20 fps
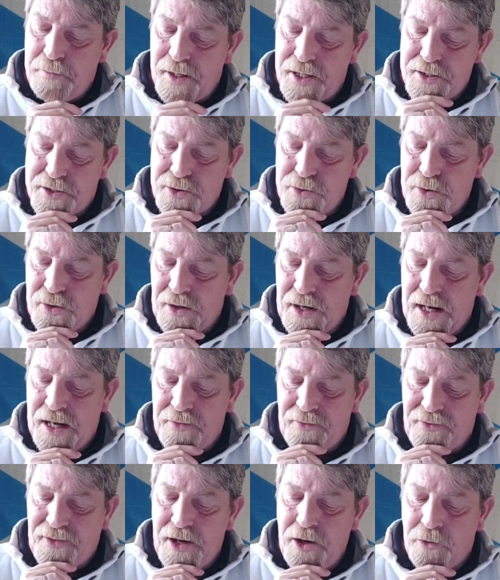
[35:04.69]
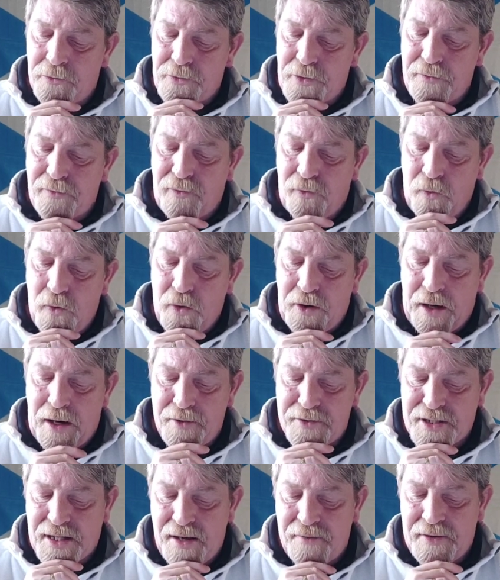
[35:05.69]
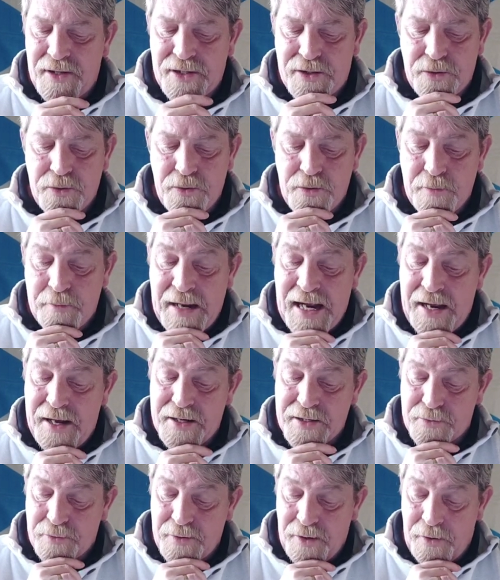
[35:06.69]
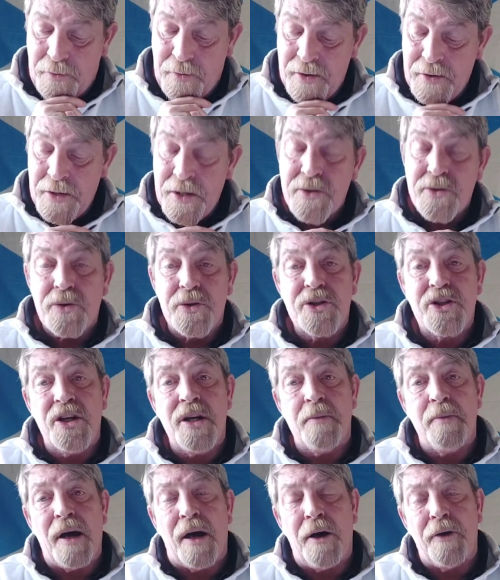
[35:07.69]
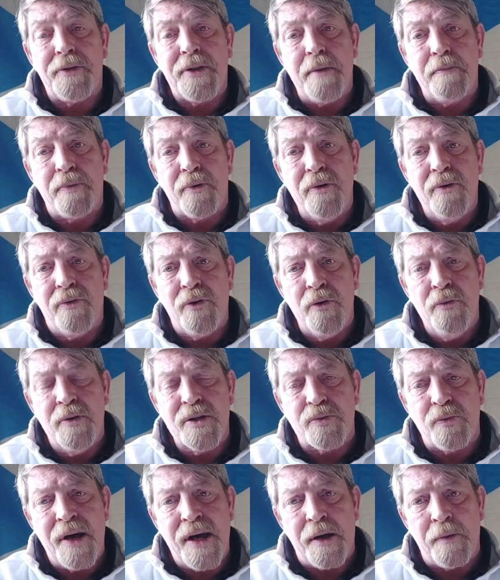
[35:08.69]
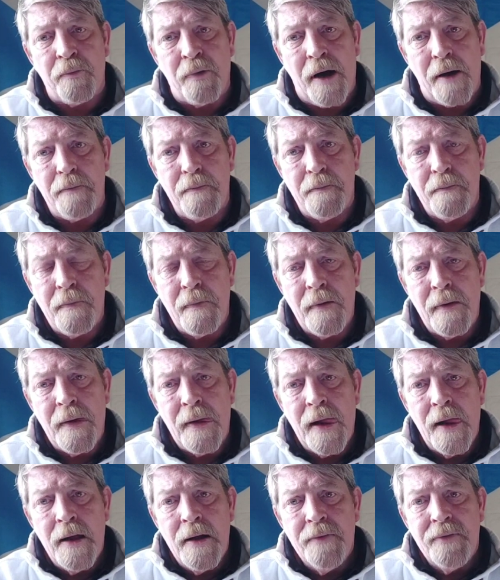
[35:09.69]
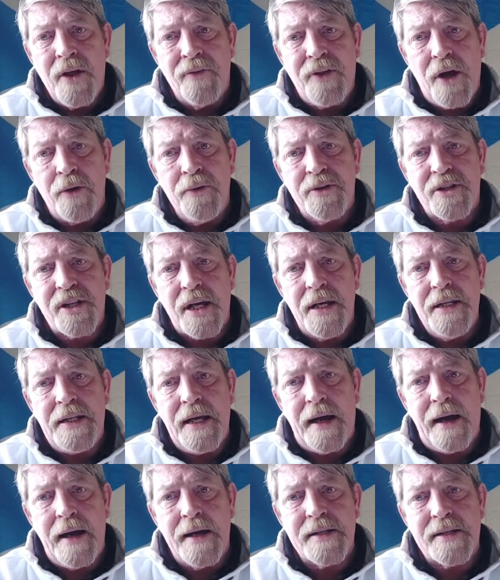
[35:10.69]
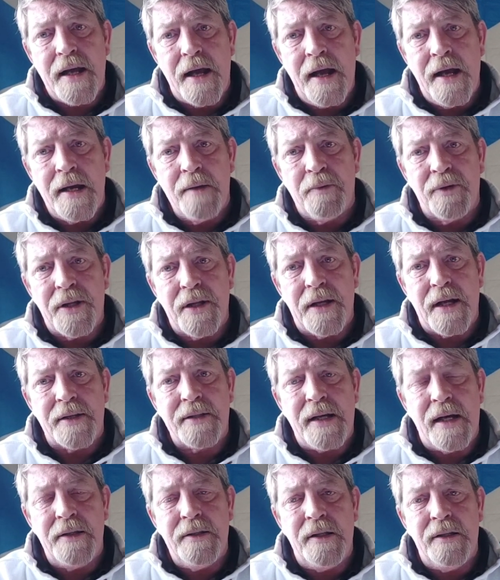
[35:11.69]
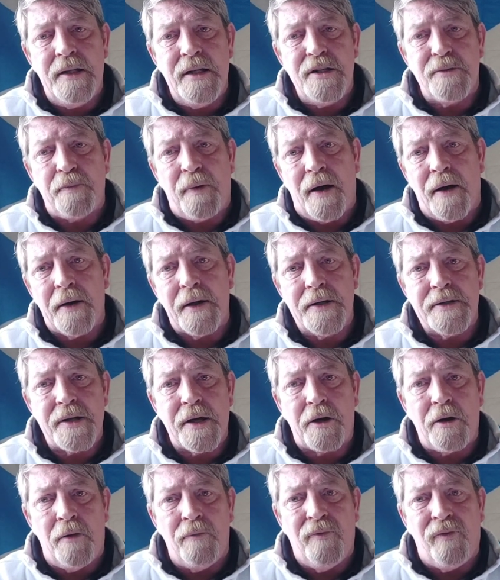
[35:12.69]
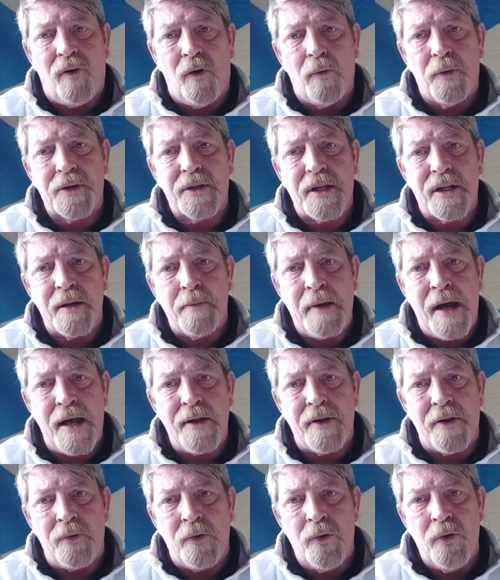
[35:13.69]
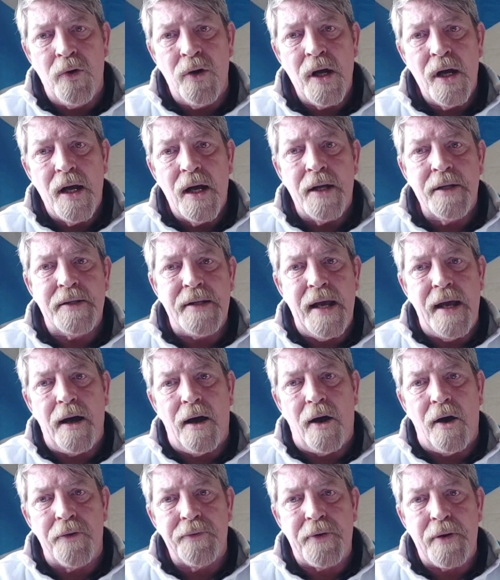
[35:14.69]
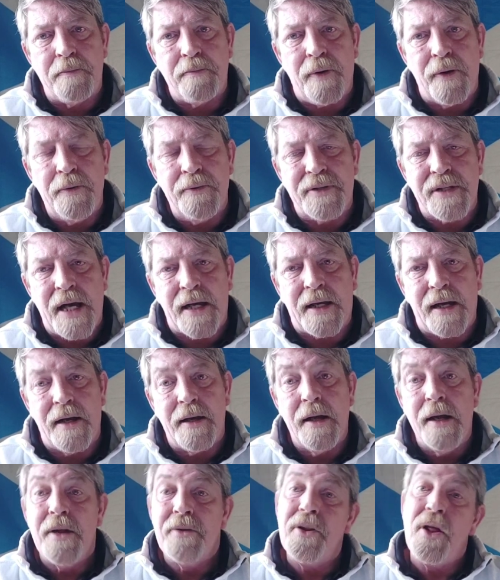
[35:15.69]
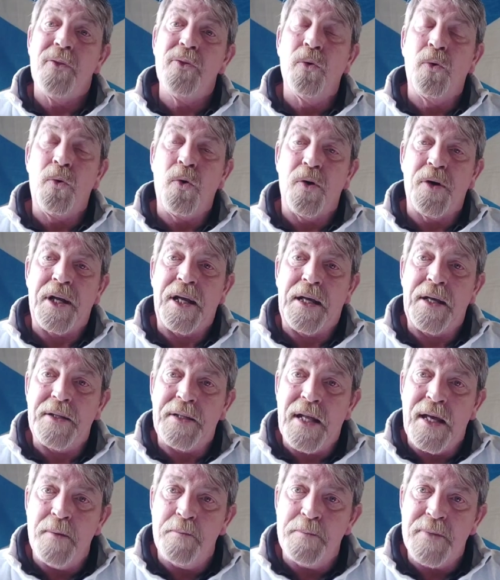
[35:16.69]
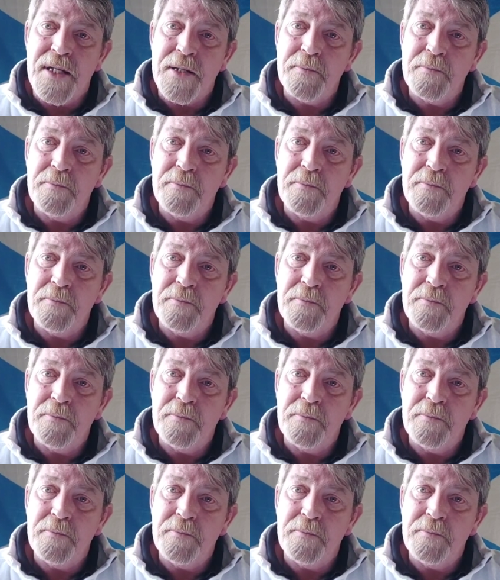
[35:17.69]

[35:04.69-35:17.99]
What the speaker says: by Sue Gray and 300 photographs given to the mate as well. So it shouldn't be hard to prove who was where and what. The downside here is anybody that attended these parties that come forward to the mate the new and take a £100 ticket, they're not going to get named.